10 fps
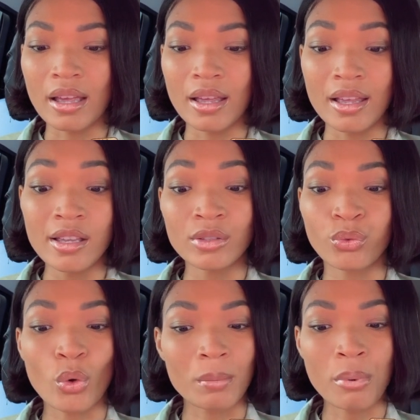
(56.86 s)
is
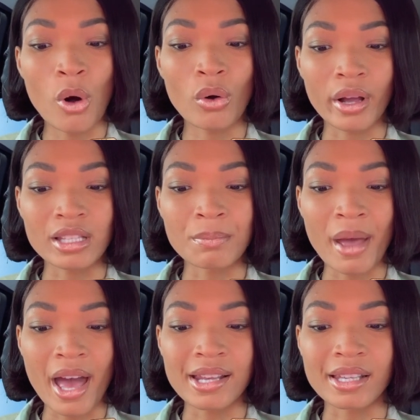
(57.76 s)
Fort Polk as
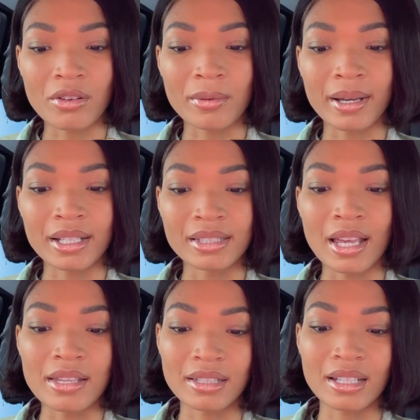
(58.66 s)
bad as everybody
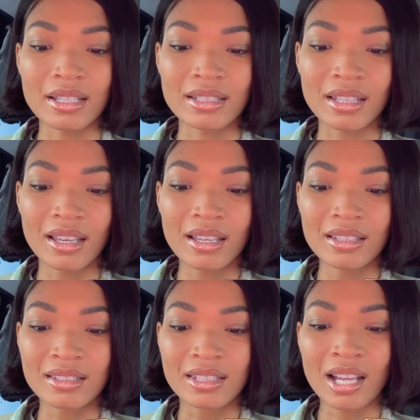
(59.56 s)
says it is?
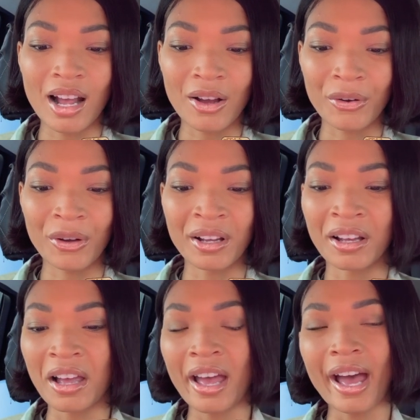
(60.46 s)
So,
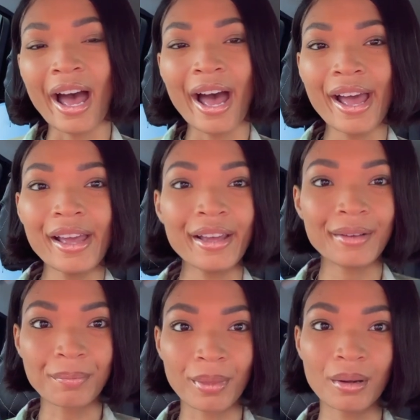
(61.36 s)
I
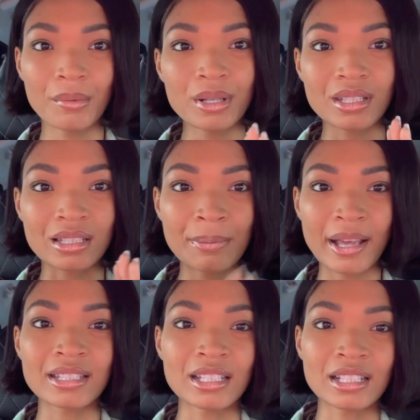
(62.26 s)
was
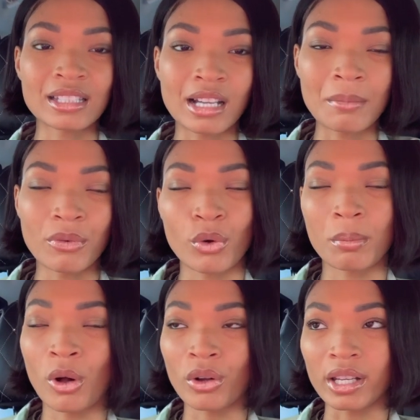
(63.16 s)
expecting to come to Fort Polk